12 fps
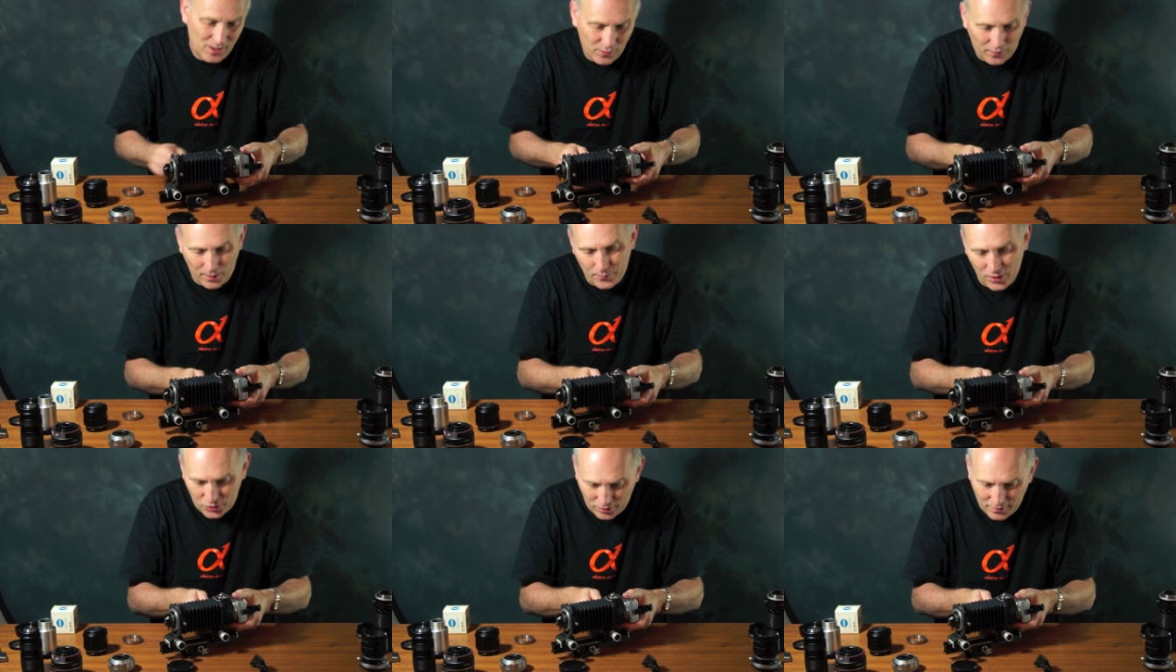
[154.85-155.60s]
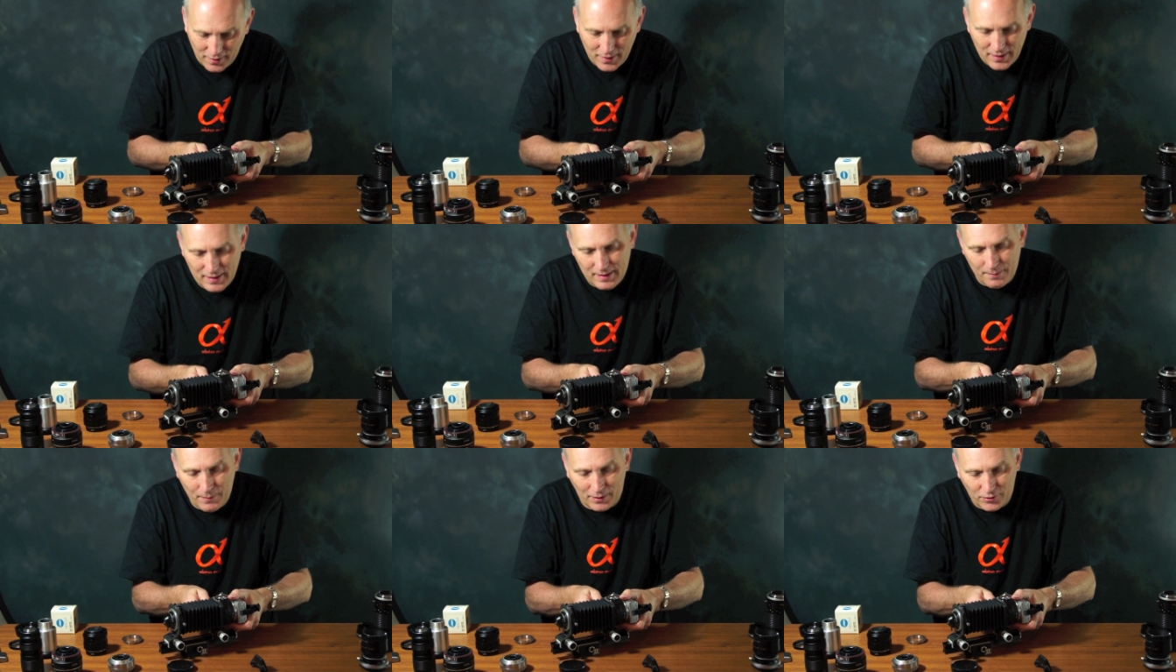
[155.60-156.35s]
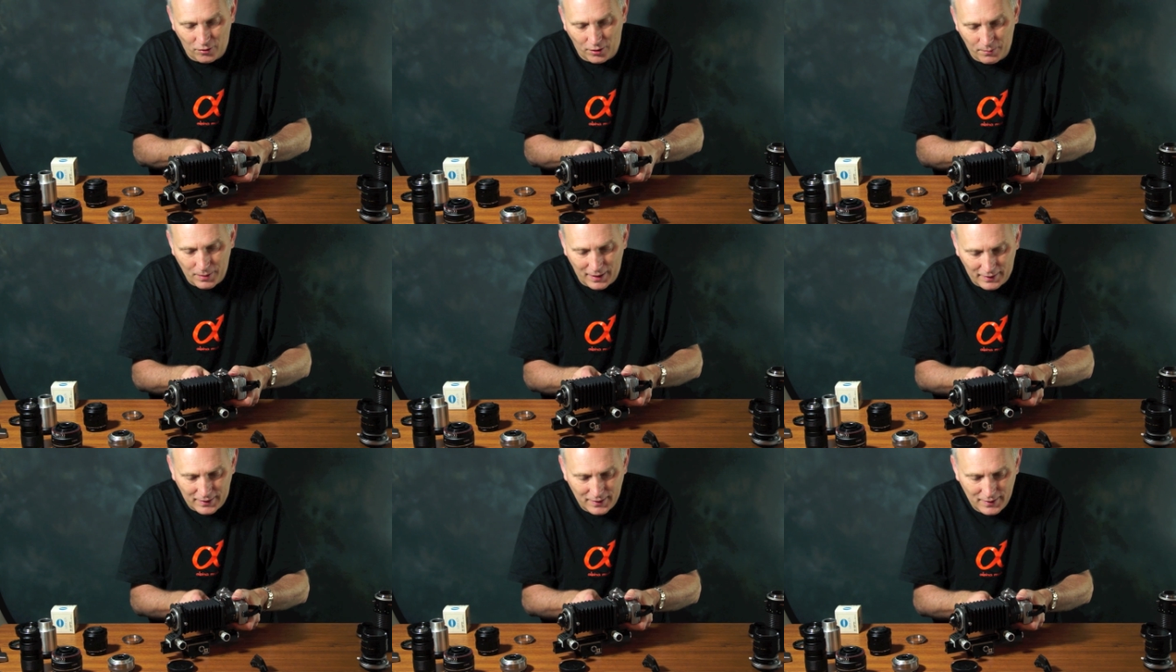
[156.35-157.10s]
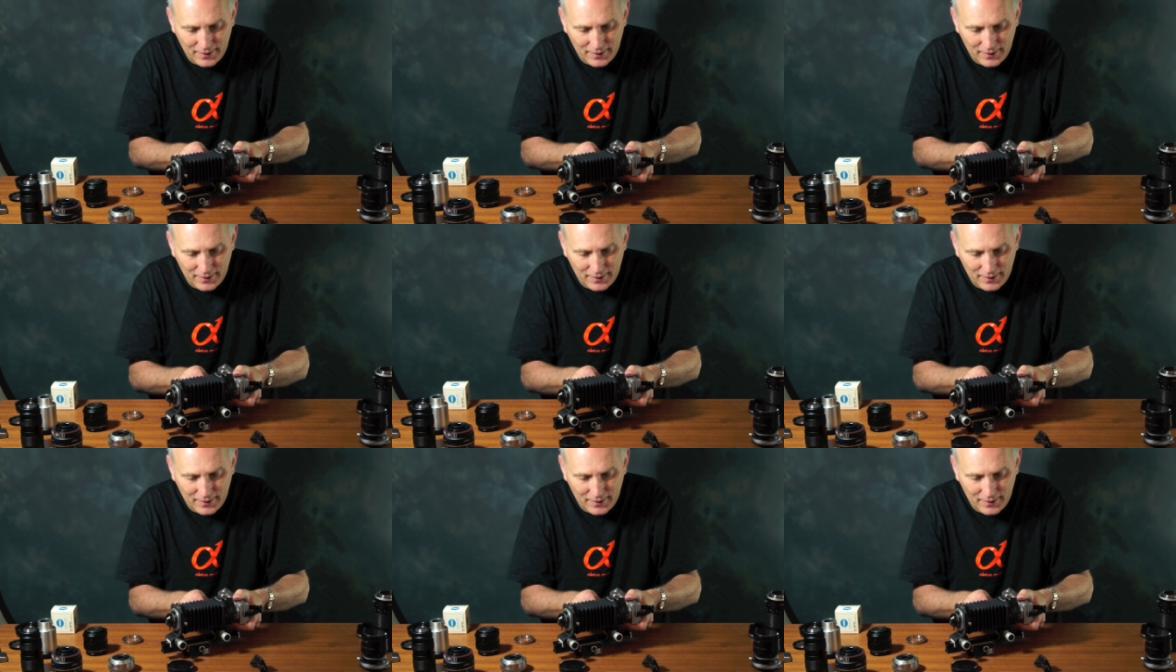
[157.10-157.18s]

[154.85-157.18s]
no vibration, mounted on the back.